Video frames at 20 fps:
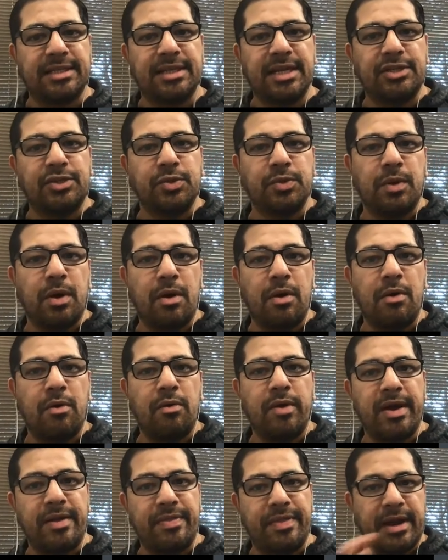that you
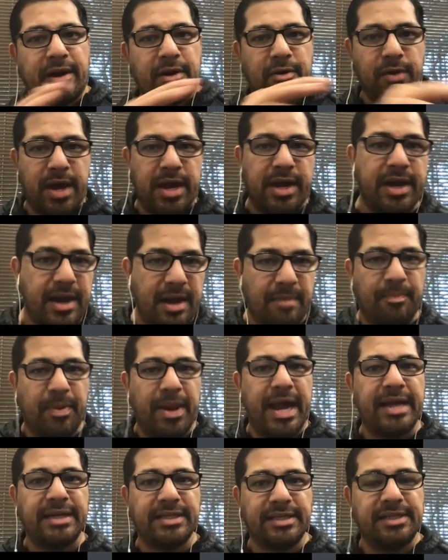owe and the credit
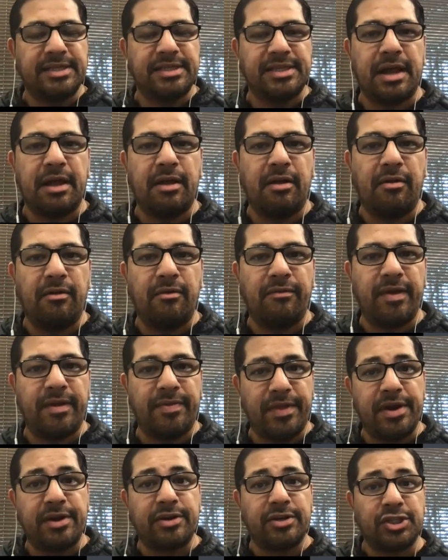applies itself
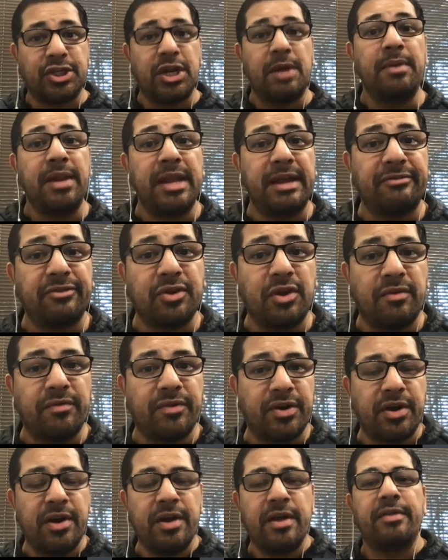and there's some left
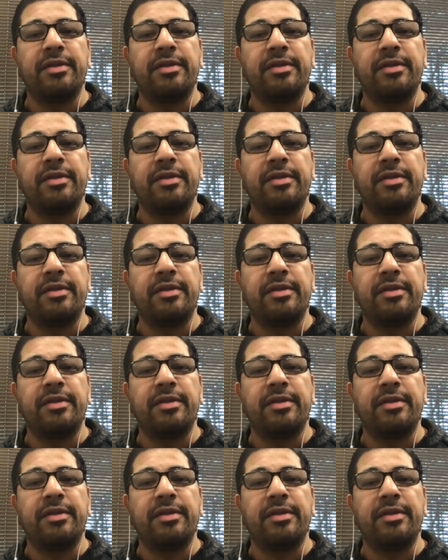over,